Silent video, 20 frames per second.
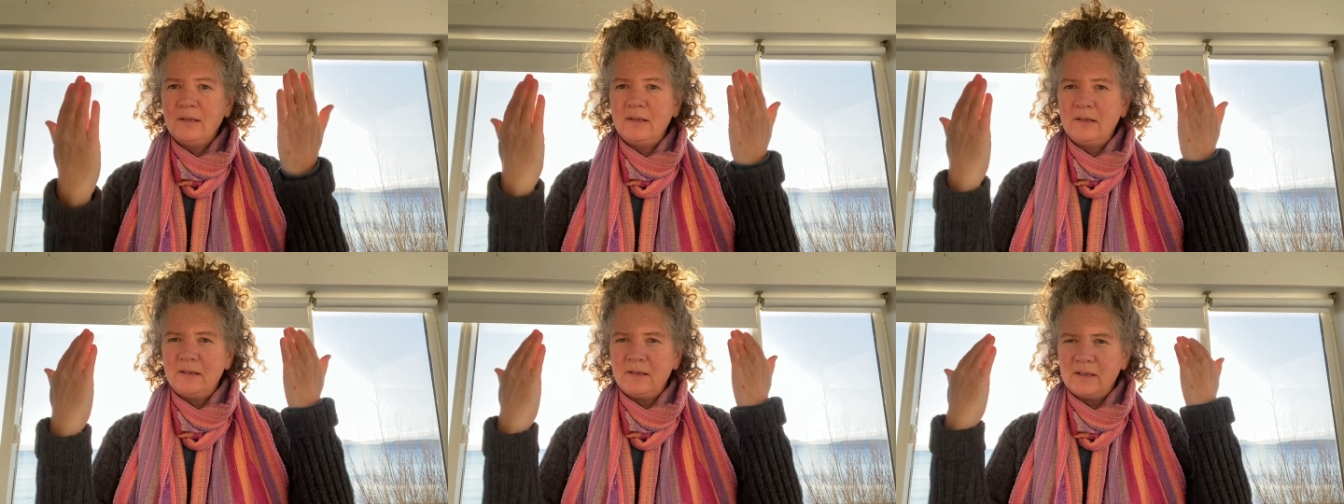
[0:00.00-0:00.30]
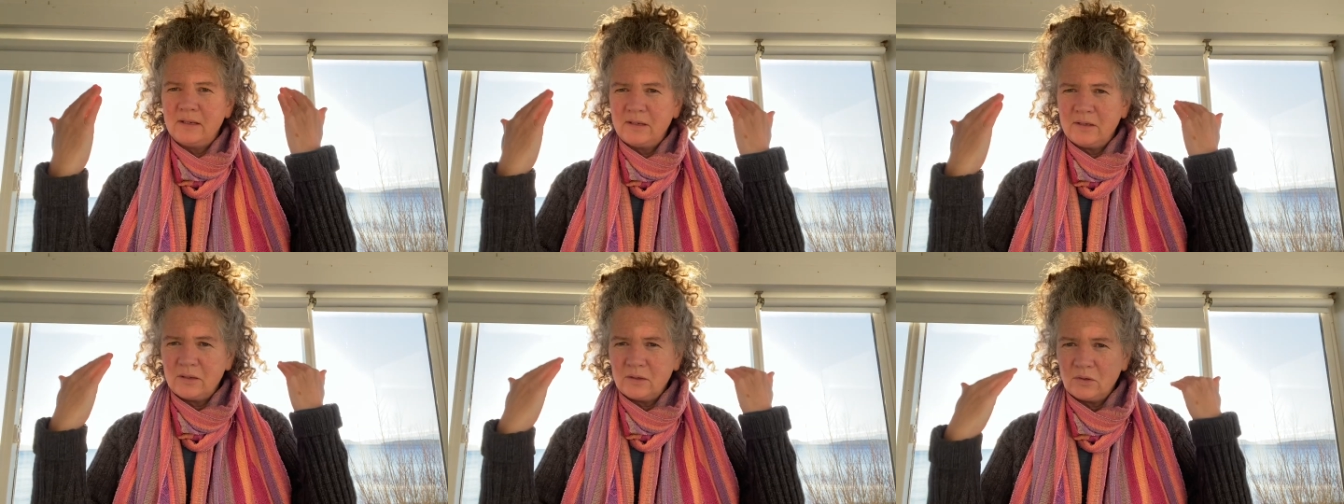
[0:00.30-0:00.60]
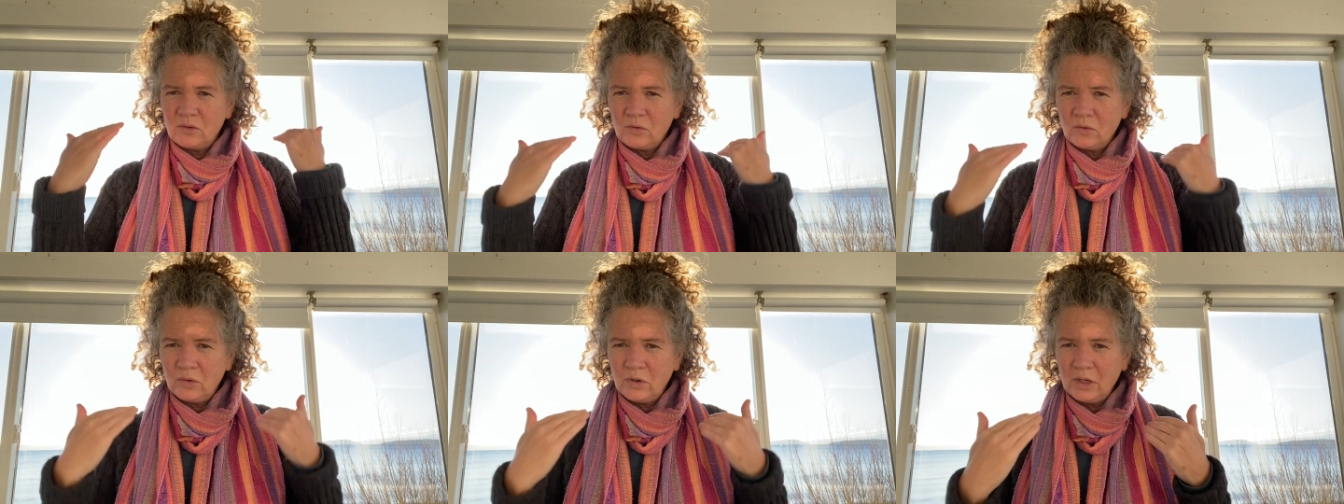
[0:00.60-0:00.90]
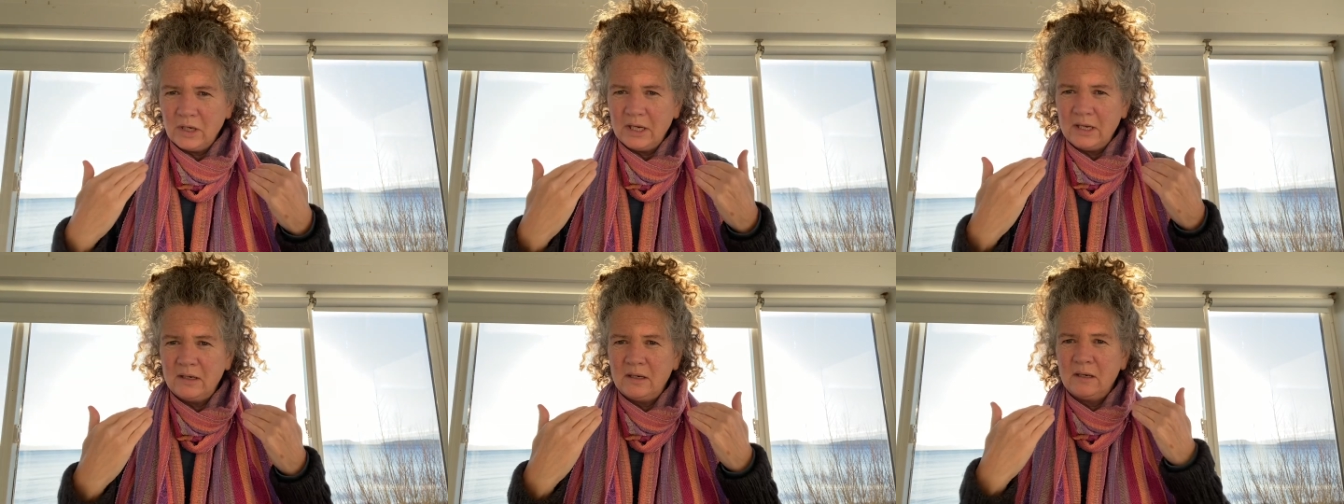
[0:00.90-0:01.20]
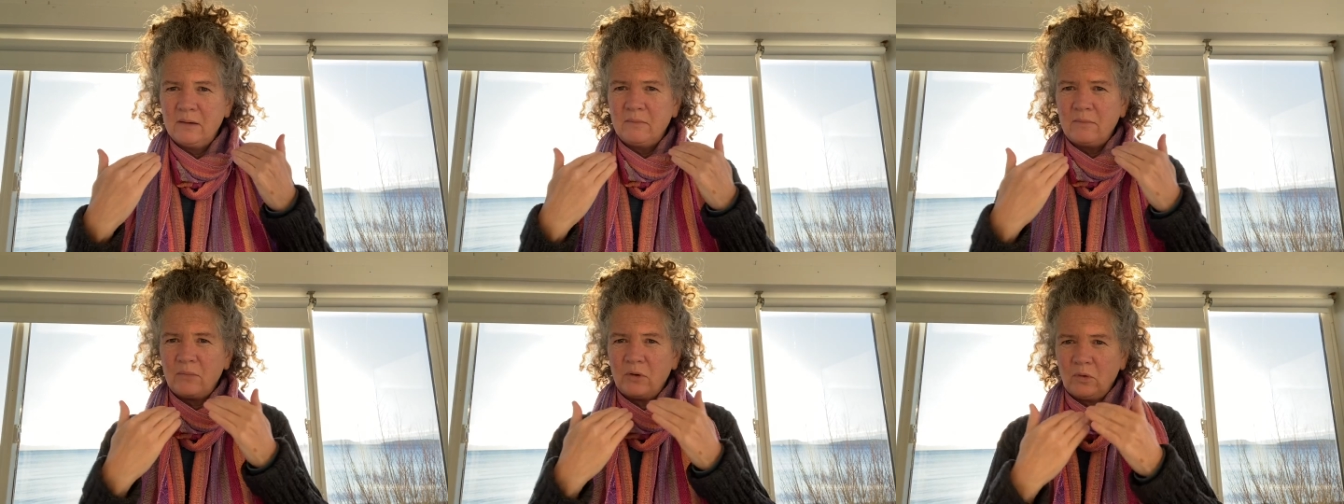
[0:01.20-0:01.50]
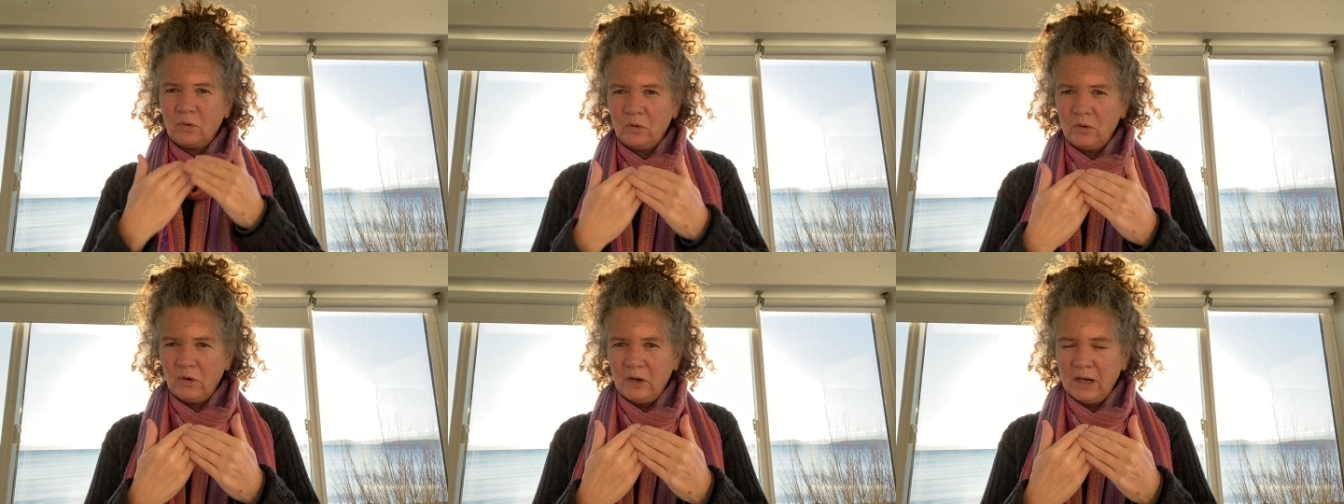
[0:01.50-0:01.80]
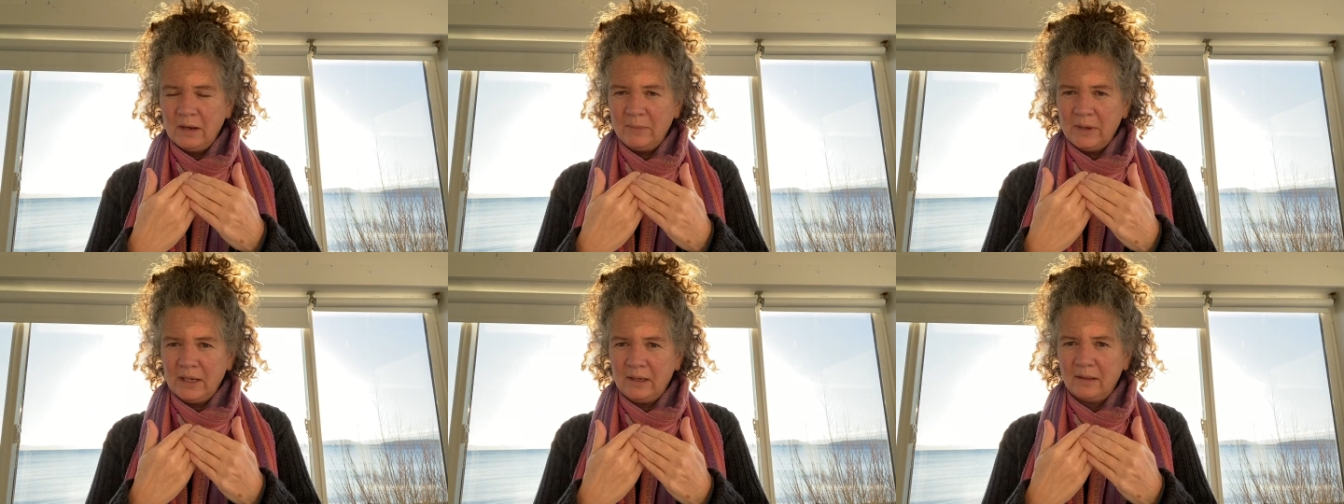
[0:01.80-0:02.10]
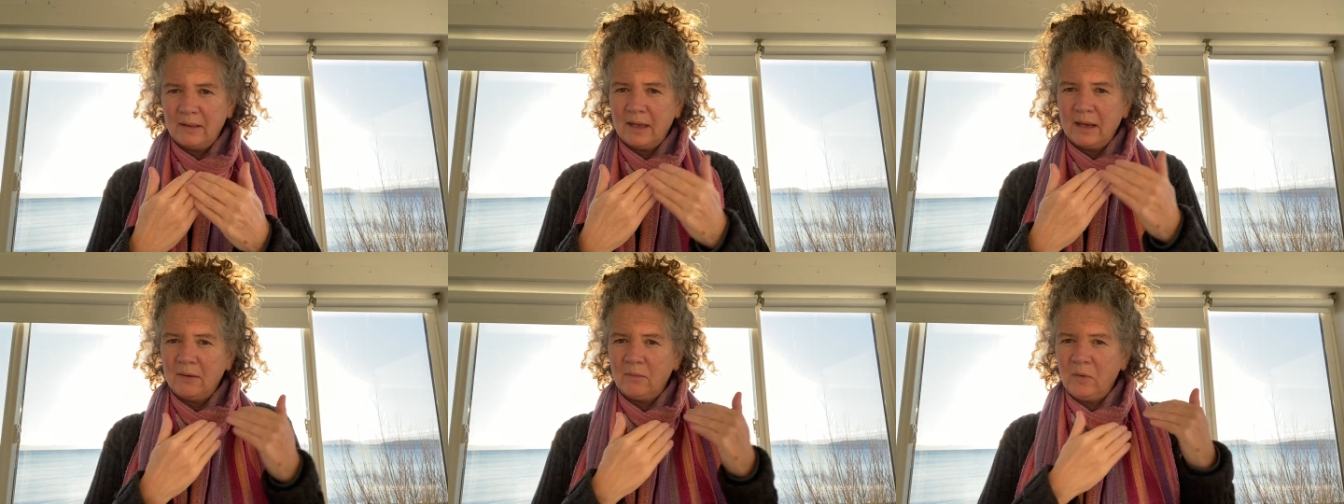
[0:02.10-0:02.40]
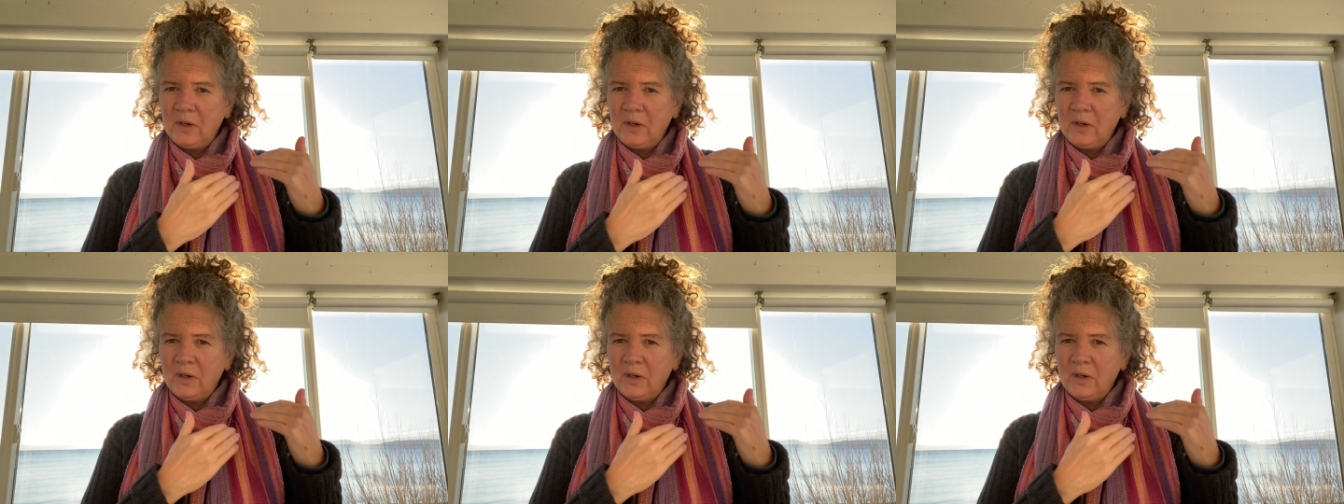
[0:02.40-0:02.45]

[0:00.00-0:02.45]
distorted programming that